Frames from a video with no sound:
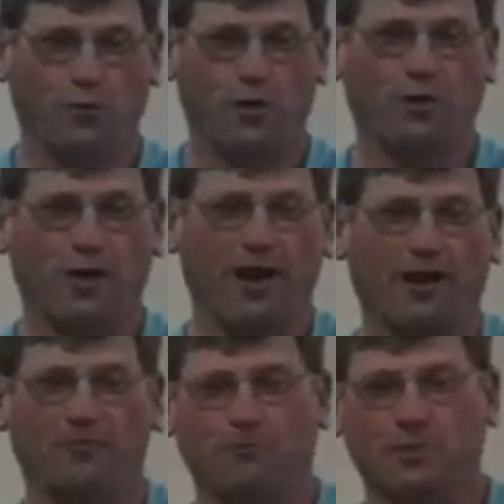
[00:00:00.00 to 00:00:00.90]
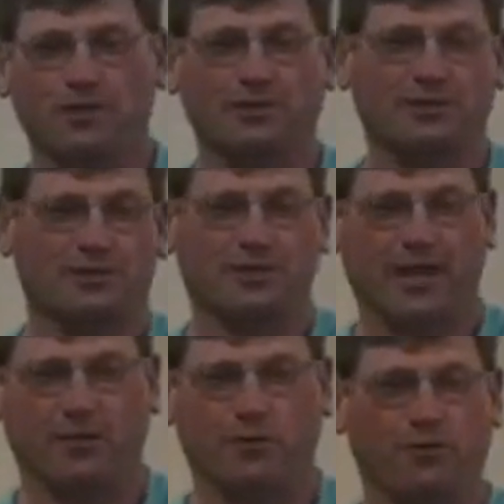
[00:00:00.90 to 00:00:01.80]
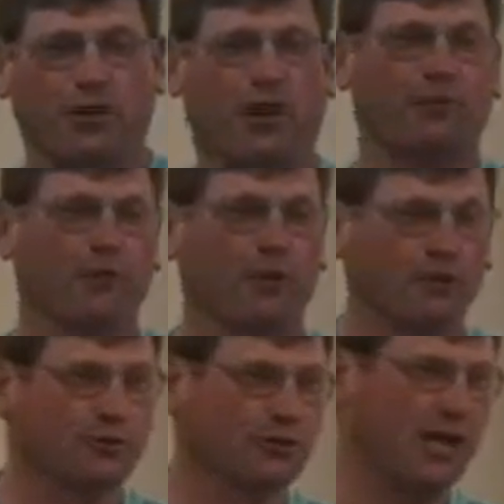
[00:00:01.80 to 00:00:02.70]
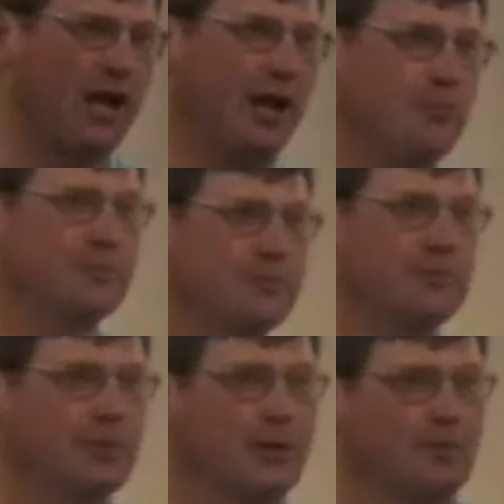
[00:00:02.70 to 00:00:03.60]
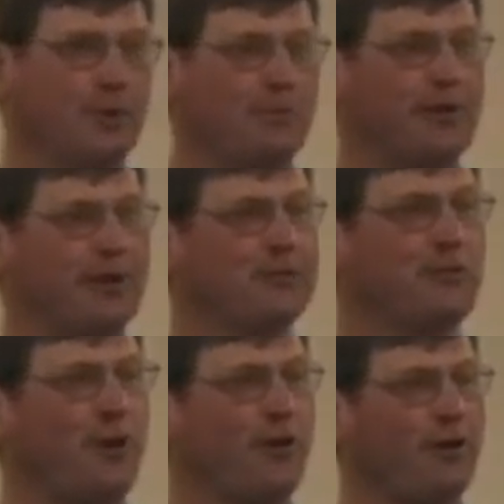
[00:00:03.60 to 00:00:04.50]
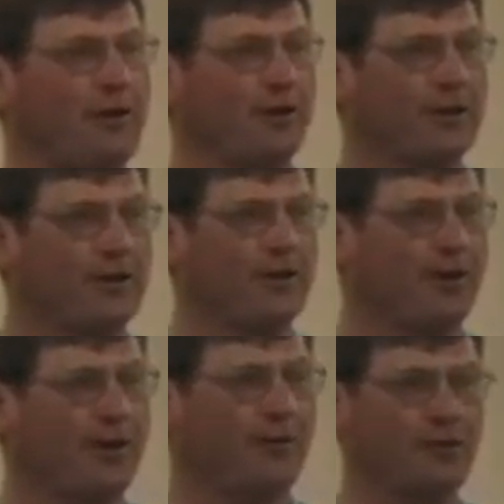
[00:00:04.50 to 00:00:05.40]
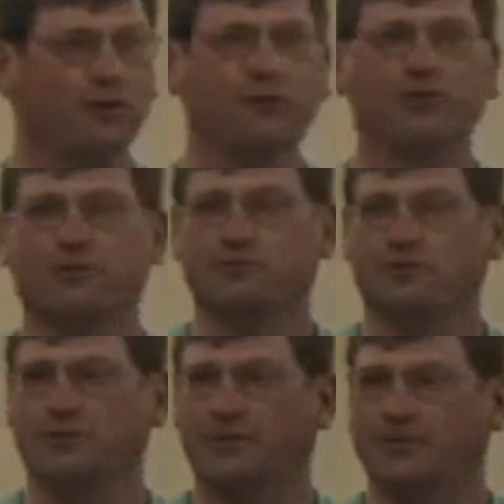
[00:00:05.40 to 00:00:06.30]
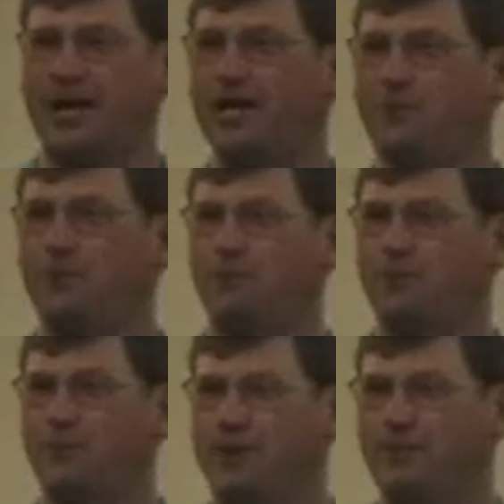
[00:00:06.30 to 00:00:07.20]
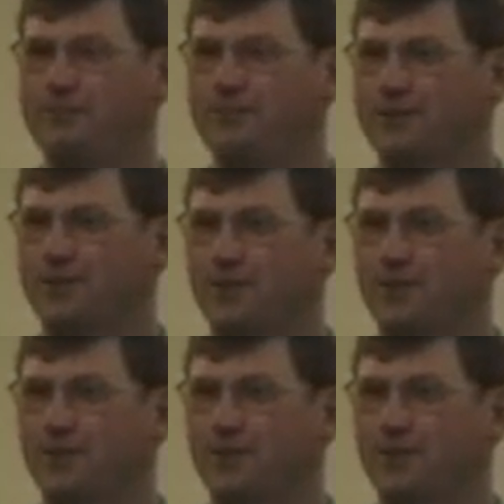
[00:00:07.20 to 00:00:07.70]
we drive businesses out. We lose jobs. But because of all our lucrative entitlement programs,